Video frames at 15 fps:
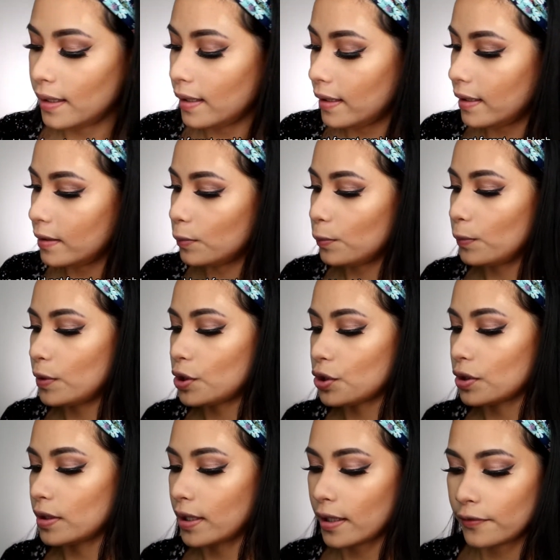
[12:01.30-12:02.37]
And we
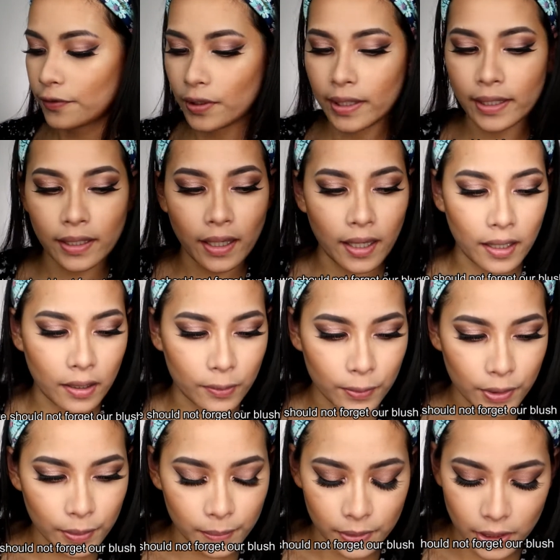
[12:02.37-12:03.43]
should not forget
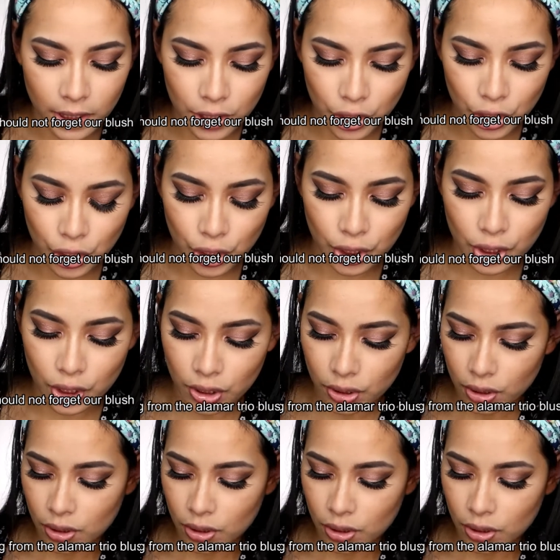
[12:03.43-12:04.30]
our blush.